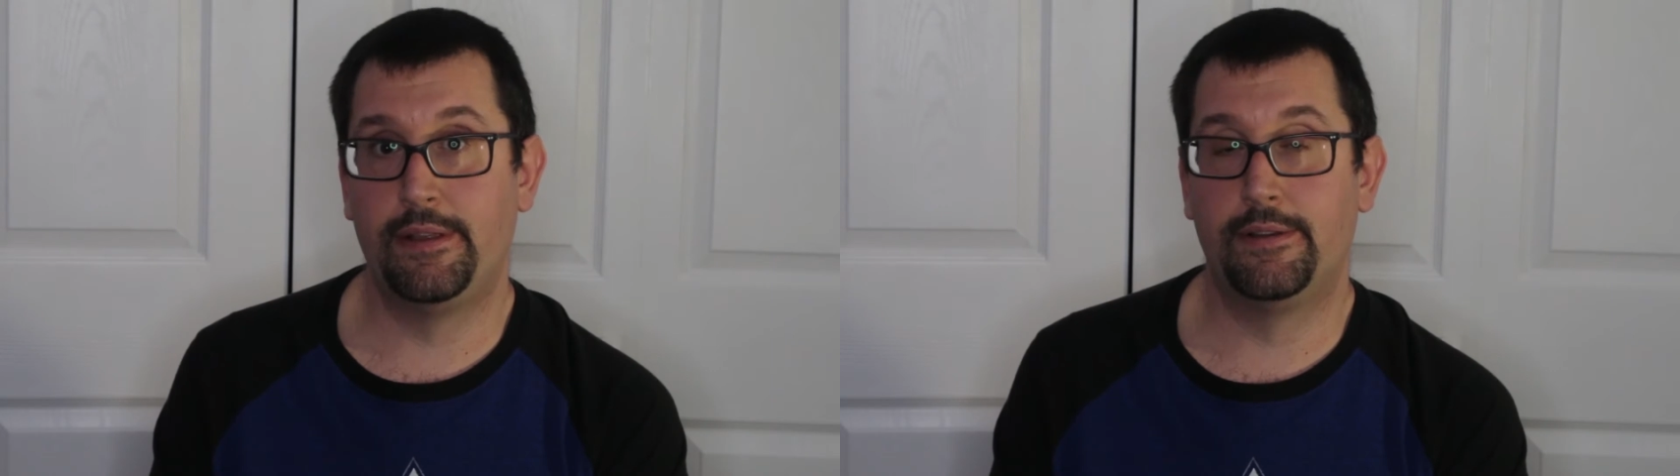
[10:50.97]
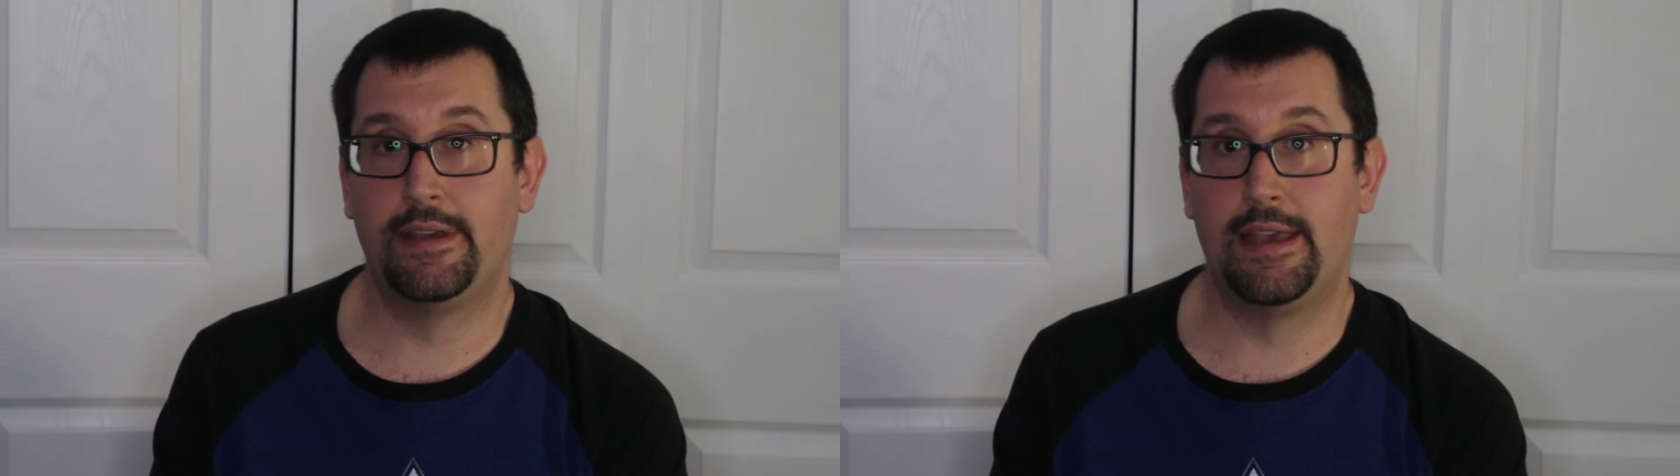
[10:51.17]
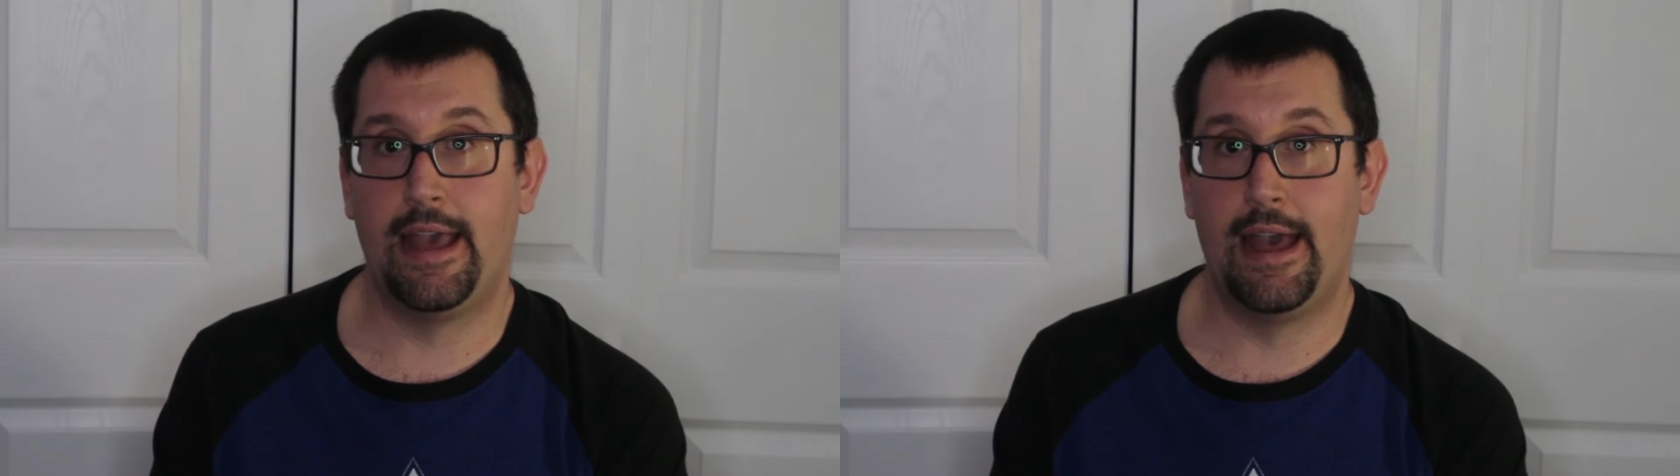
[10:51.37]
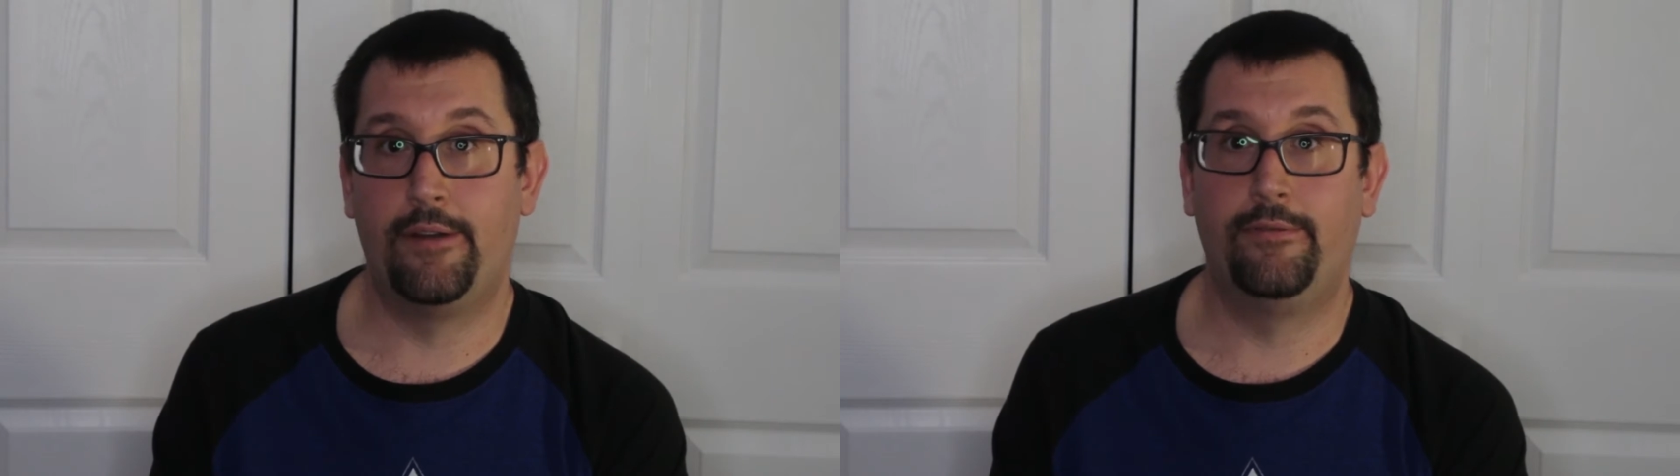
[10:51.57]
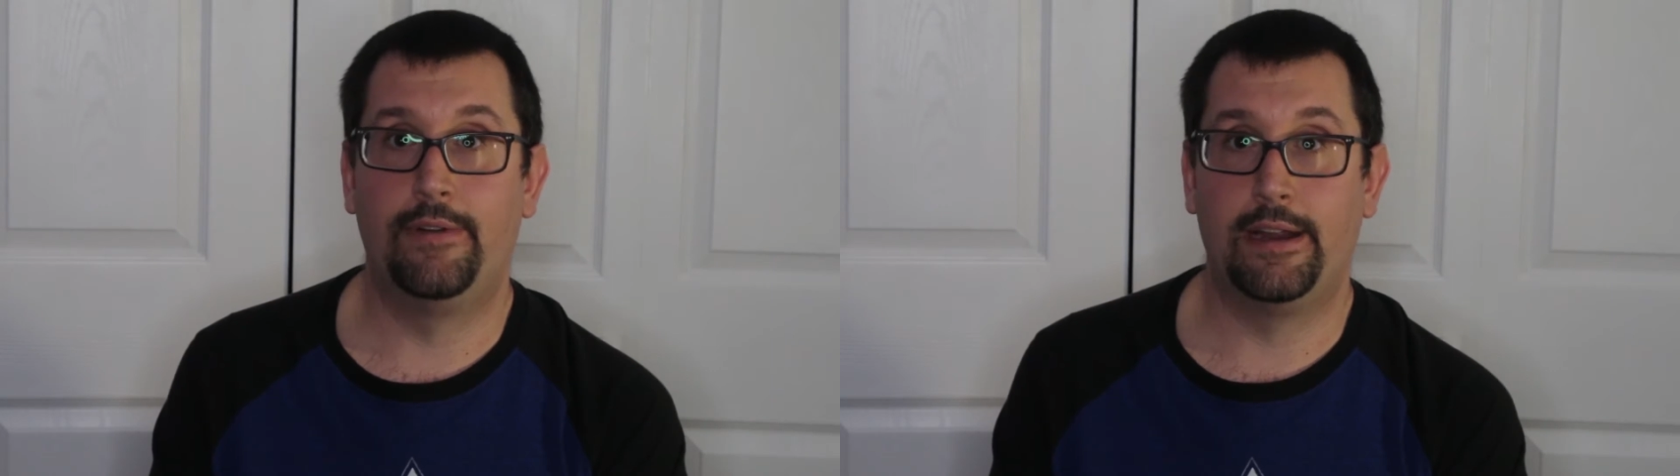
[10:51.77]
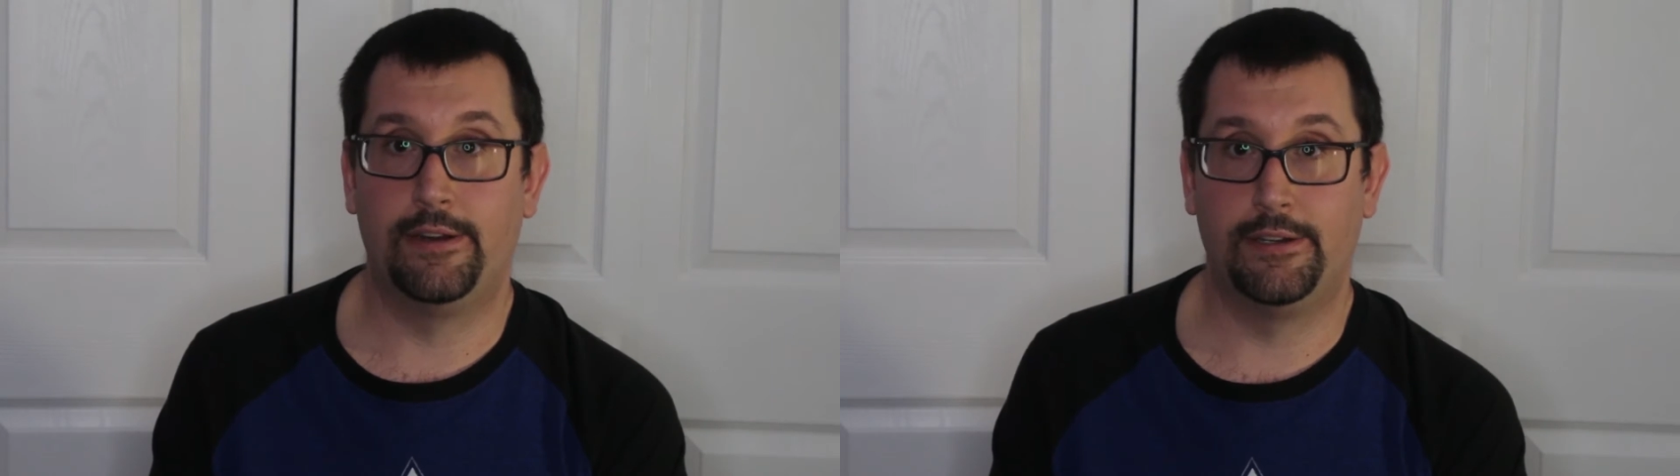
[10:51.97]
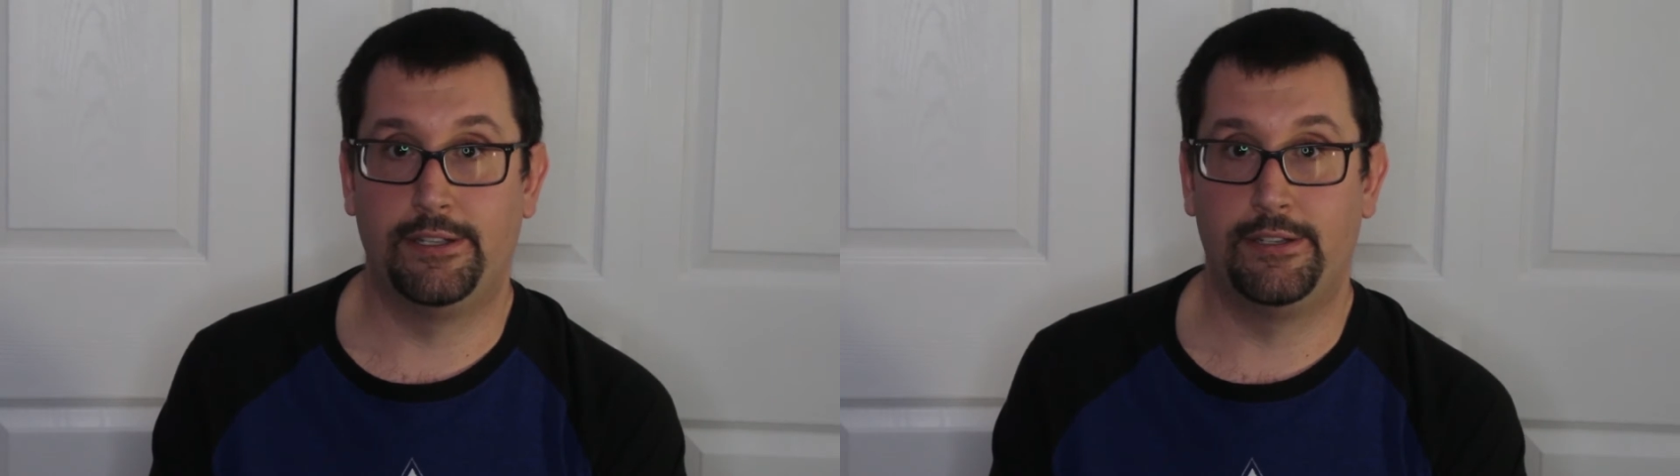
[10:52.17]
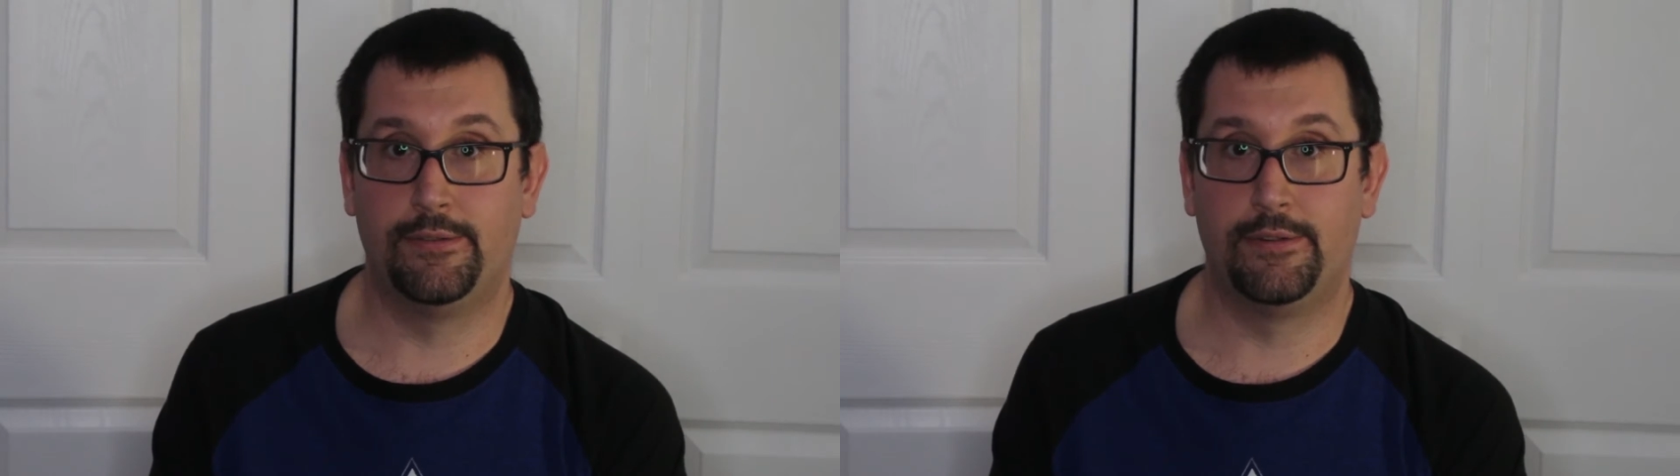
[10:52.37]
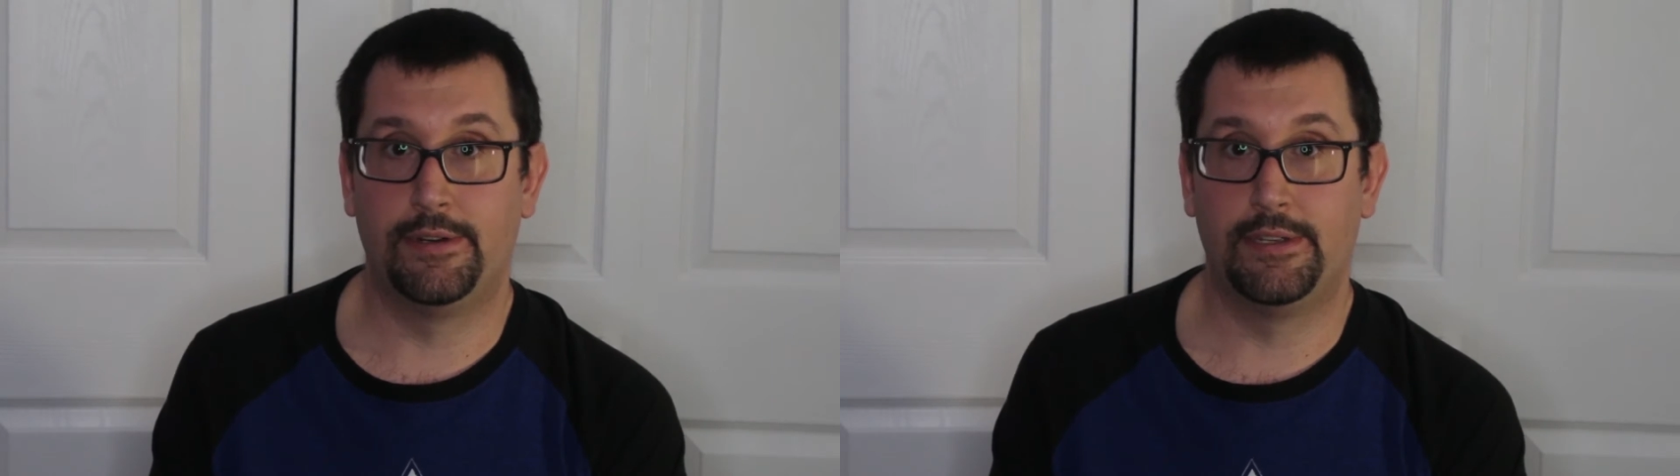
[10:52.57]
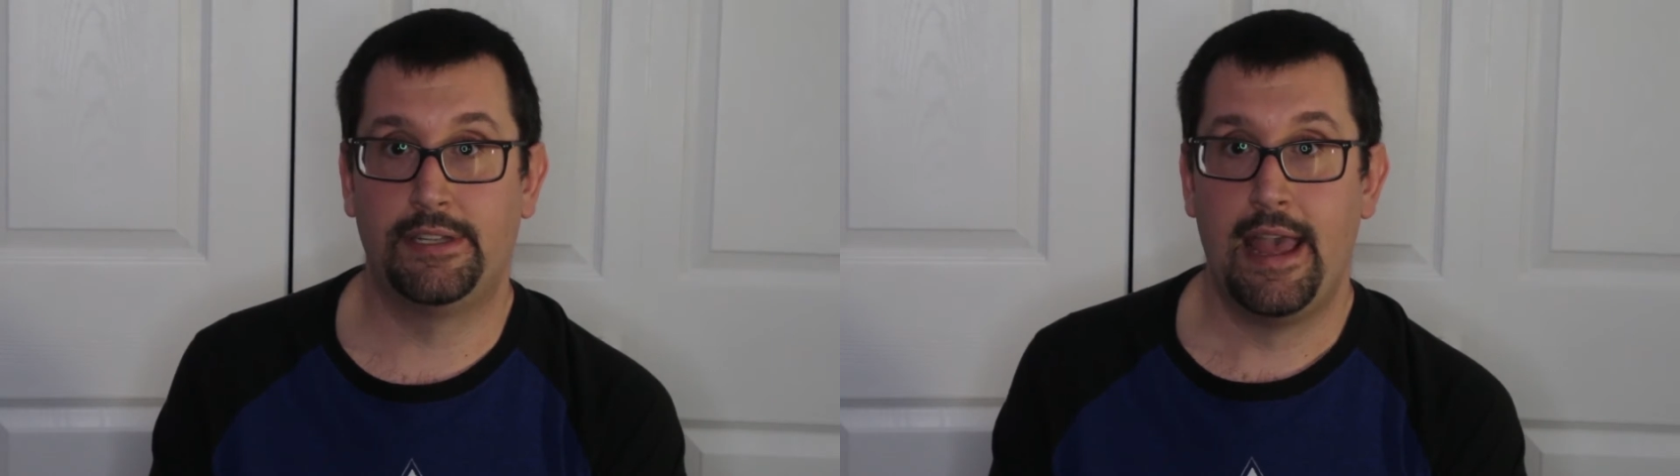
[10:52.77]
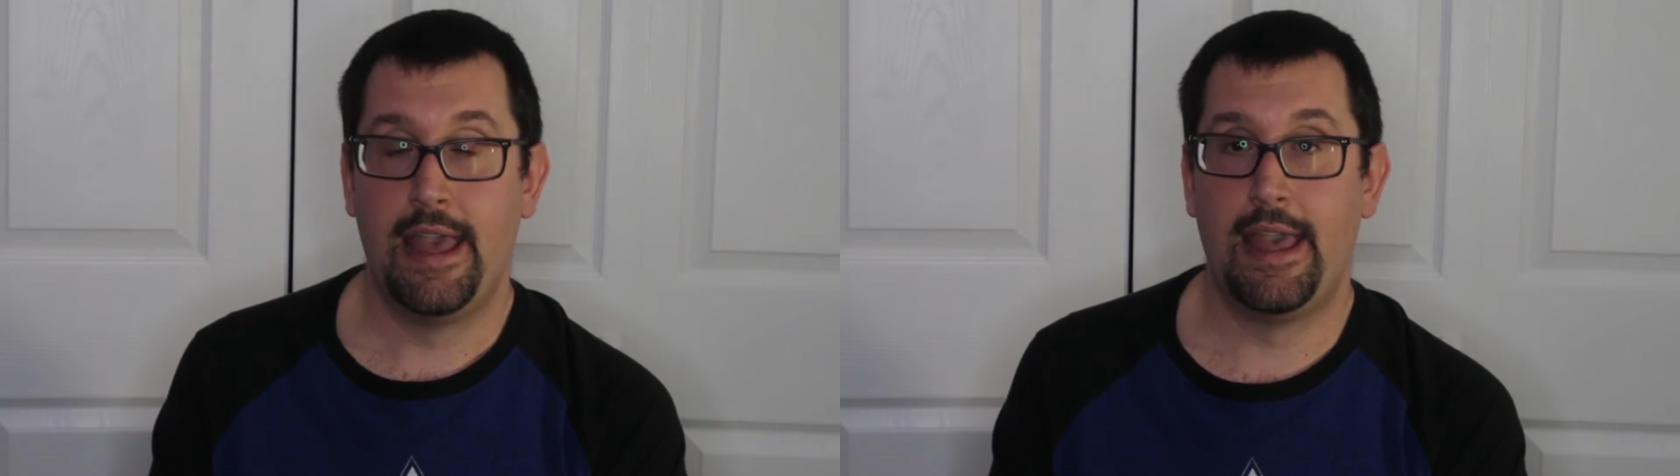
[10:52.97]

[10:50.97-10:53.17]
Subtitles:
looking at record stores